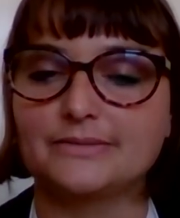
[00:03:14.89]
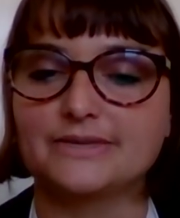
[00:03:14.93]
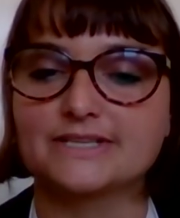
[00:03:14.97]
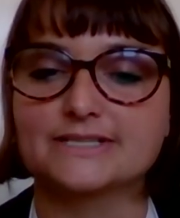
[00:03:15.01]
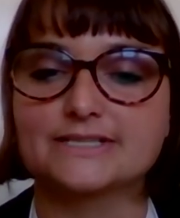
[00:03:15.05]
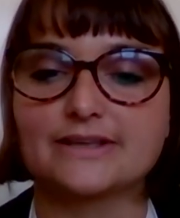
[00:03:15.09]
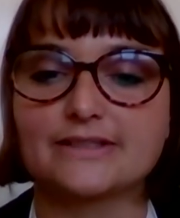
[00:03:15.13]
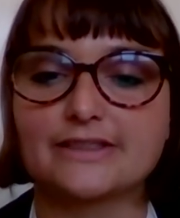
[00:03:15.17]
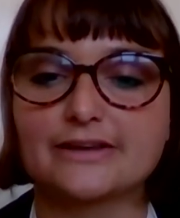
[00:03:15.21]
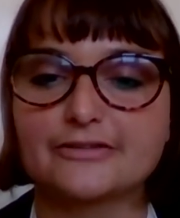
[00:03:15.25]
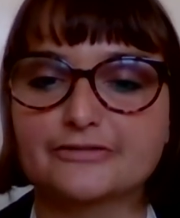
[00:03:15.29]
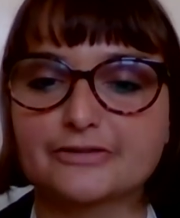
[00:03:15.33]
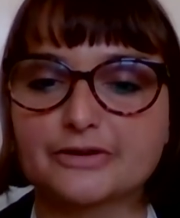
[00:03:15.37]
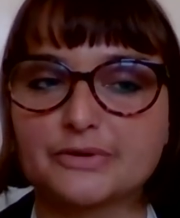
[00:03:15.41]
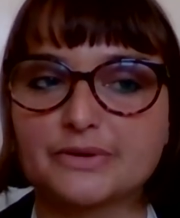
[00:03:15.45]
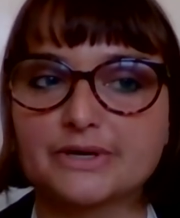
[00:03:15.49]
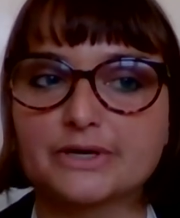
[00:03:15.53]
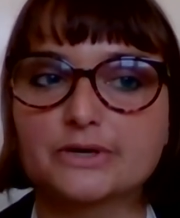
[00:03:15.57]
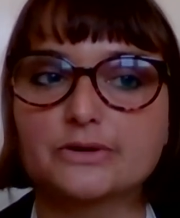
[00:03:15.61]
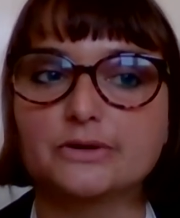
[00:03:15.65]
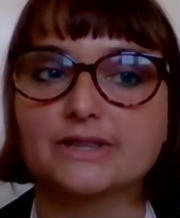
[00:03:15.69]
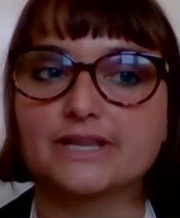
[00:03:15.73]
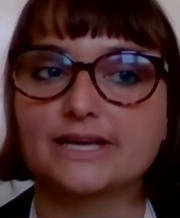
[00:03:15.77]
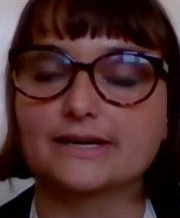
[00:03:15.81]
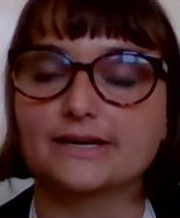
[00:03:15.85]
In South Africa,
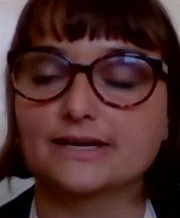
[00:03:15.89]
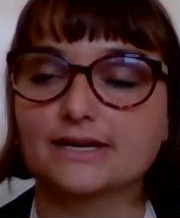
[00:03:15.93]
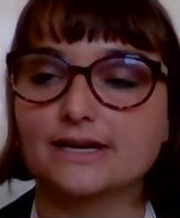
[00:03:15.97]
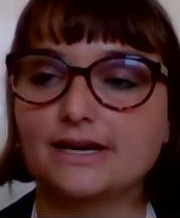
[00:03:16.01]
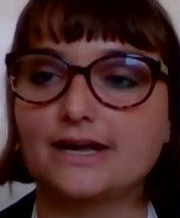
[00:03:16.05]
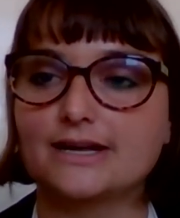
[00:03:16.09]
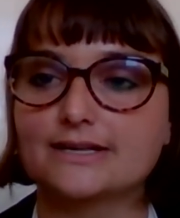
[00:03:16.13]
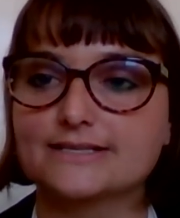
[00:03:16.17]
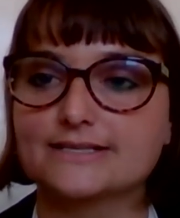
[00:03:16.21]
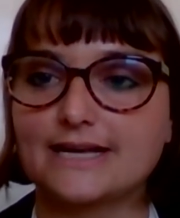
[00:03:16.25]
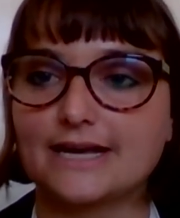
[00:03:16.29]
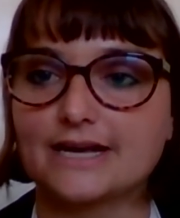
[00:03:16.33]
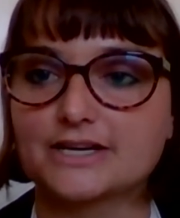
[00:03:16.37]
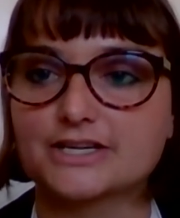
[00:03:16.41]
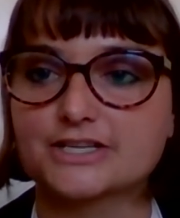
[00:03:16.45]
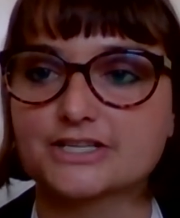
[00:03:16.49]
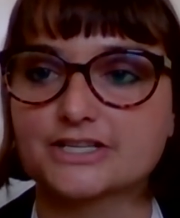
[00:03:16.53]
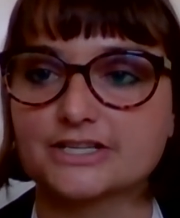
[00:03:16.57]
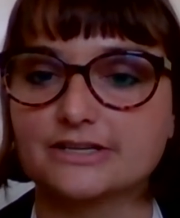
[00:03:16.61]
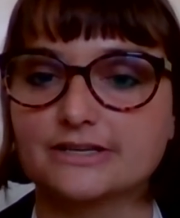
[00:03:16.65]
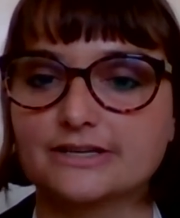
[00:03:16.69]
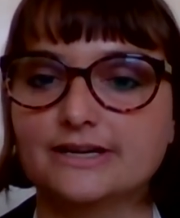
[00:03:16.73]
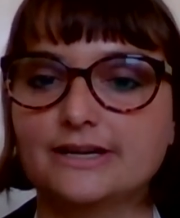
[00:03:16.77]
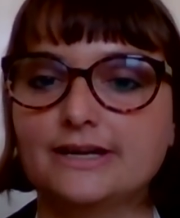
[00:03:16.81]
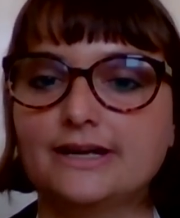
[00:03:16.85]
we'd call that a class
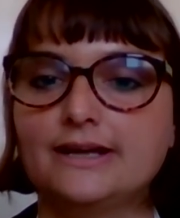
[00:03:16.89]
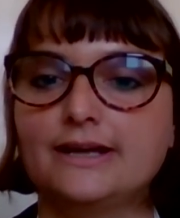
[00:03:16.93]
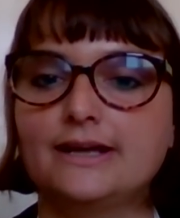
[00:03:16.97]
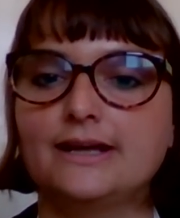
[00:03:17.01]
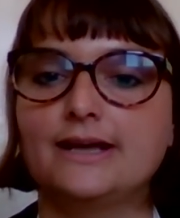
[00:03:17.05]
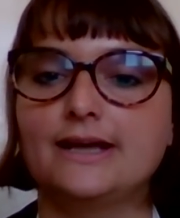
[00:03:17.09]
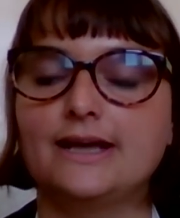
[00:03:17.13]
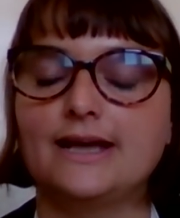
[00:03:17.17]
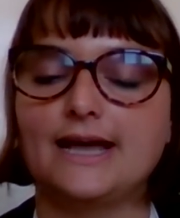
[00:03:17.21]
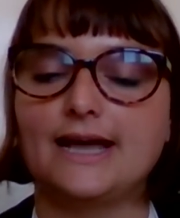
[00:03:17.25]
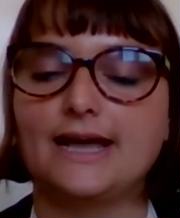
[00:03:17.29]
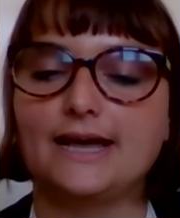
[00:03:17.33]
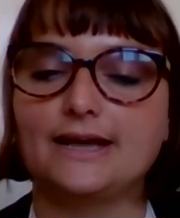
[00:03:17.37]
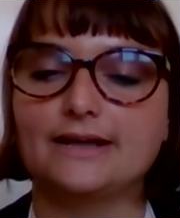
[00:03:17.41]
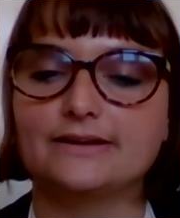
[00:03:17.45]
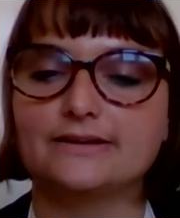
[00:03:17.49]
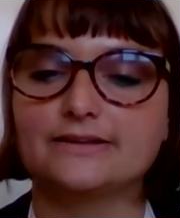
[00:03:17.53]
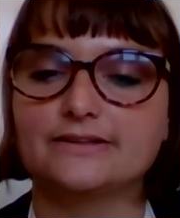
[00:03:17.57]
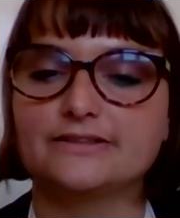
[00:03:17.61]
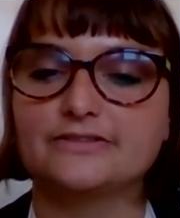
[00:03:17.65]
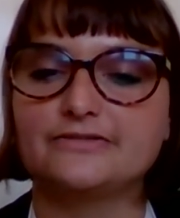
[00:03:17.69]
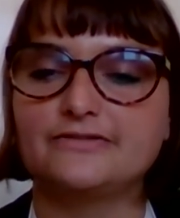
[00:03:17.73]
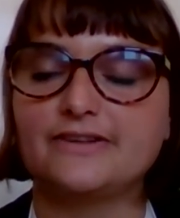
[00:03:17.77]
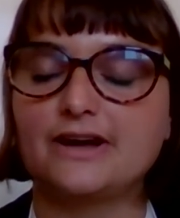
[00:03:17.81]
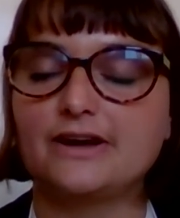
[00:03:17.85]
action,
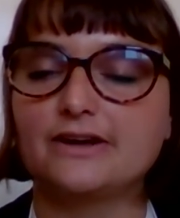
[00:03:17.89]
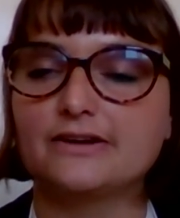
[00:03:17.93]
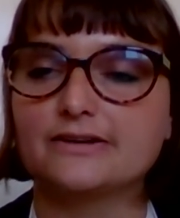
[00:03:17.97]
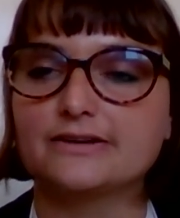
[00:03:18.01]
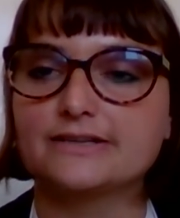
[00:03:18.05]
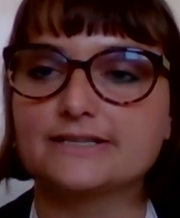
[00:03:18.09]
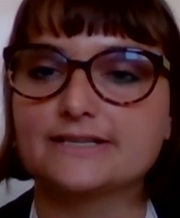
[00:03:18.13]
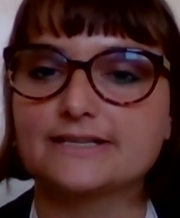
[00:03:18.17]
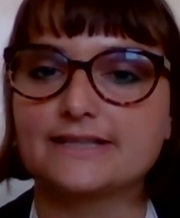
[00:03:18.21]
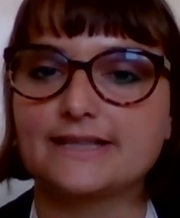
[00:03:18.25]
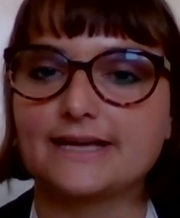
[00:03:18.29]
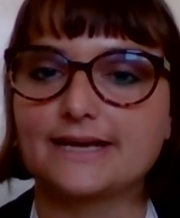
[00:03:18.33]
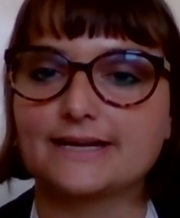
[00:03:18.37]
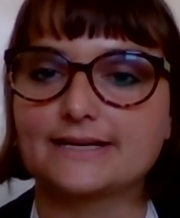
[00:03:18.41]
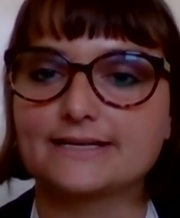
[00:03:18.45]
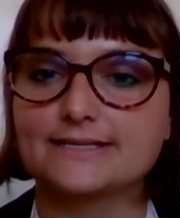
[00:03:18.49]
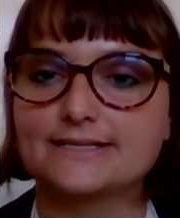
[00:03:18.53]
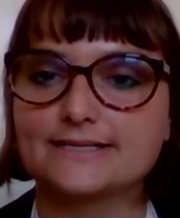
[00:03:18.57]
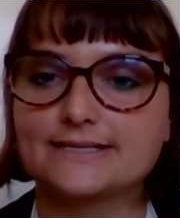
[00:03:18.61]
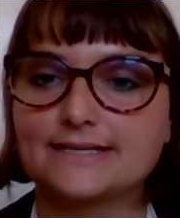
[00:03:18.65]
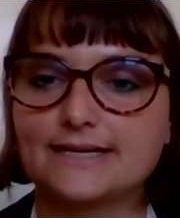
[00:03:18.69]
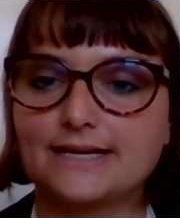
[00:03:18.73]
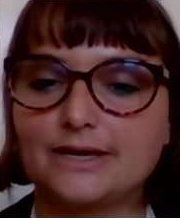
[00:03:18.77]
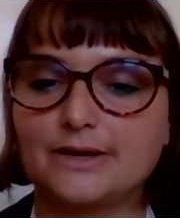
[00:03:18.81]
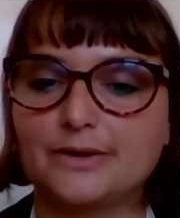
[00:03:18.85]
and found
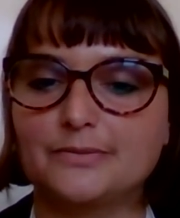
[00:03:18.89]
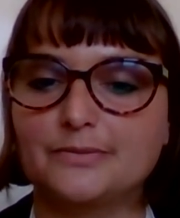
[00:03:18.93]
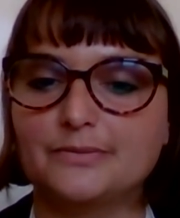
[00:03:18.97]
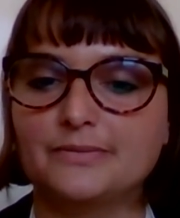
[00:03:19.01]
that